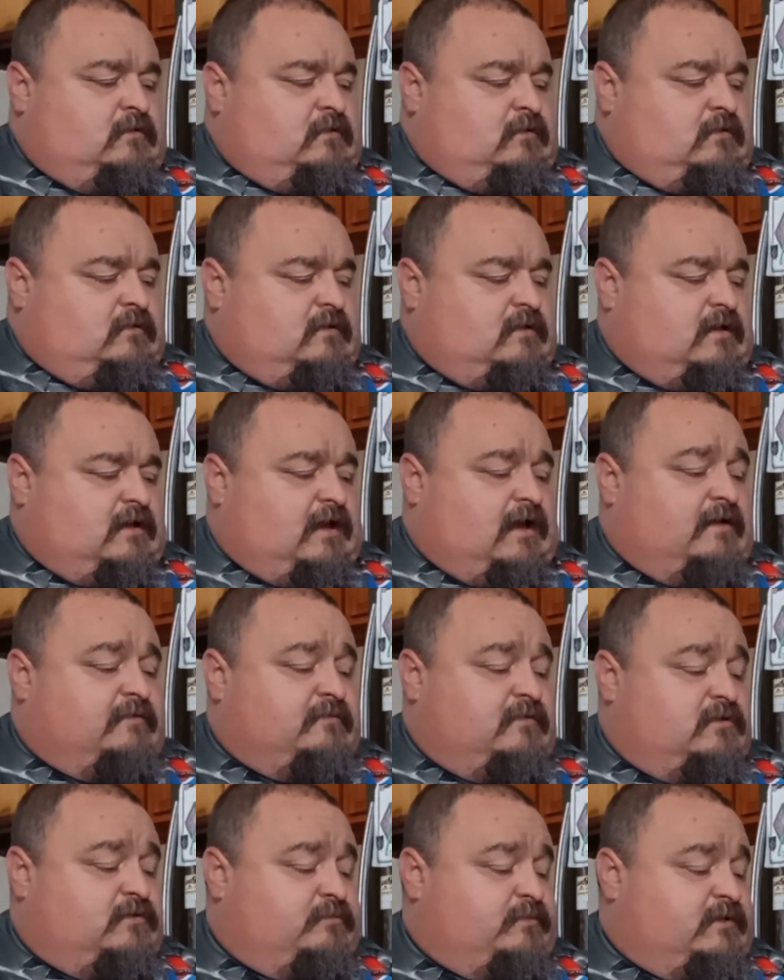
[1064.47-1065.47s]
I'm a little
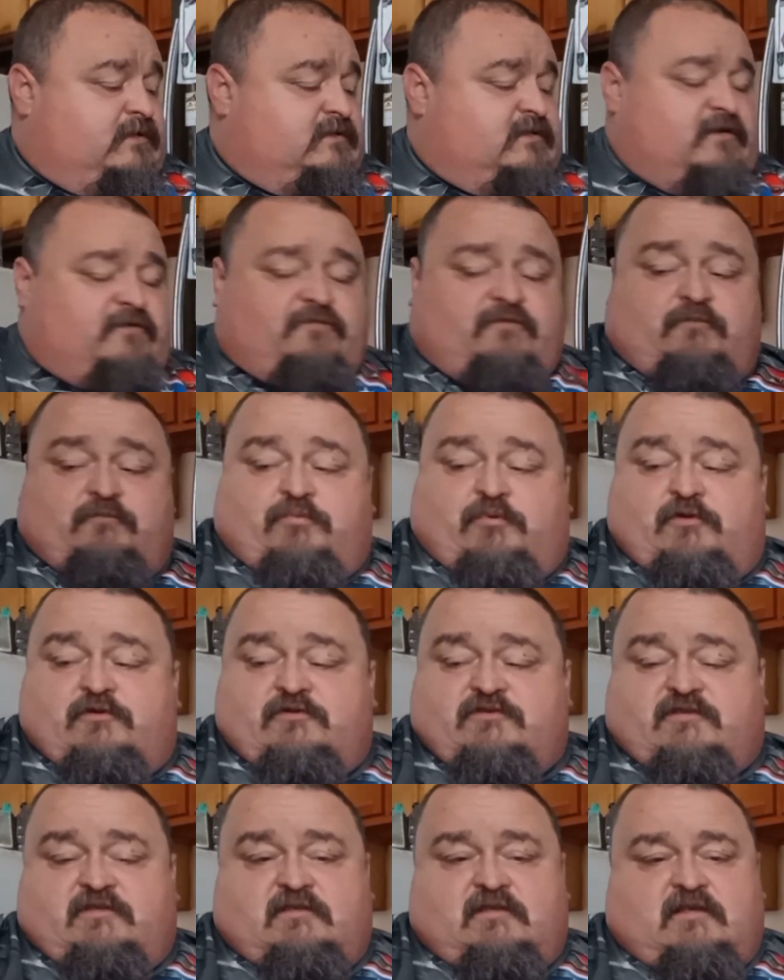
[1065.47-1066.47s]
bit different person
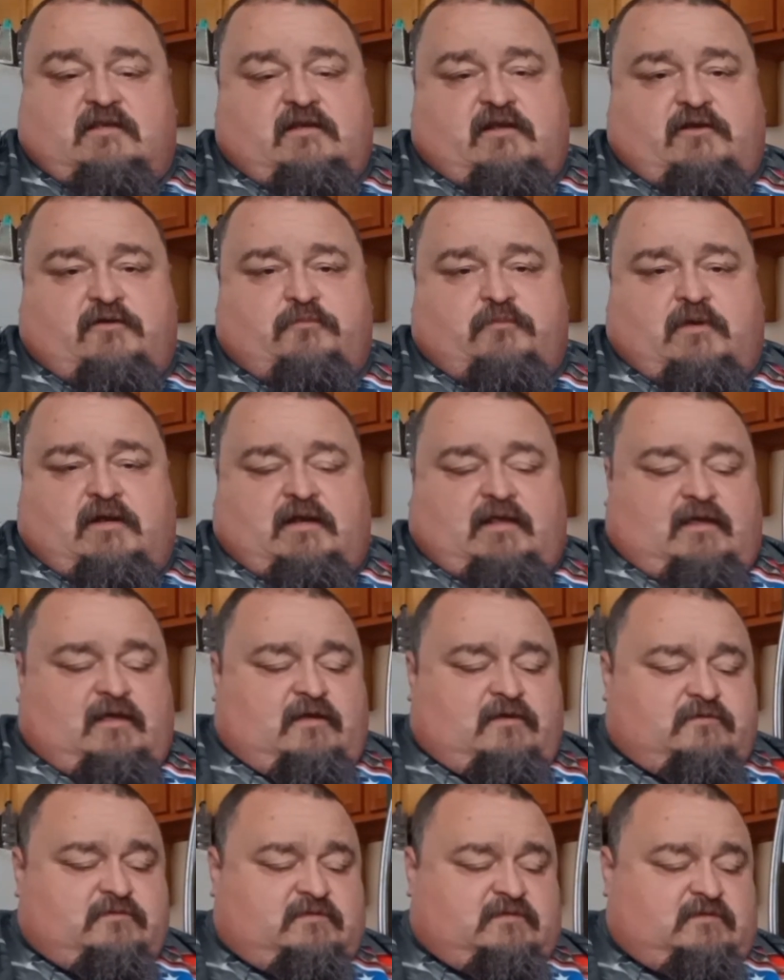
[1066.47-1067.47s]
than everybody else
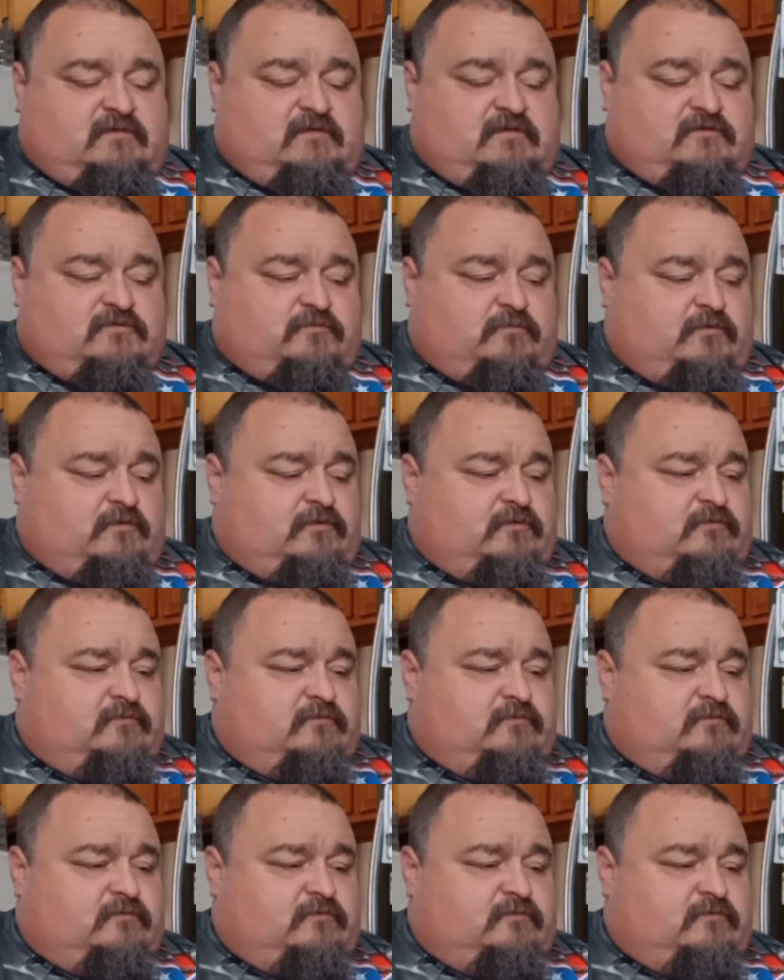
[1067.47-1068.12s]
in this world.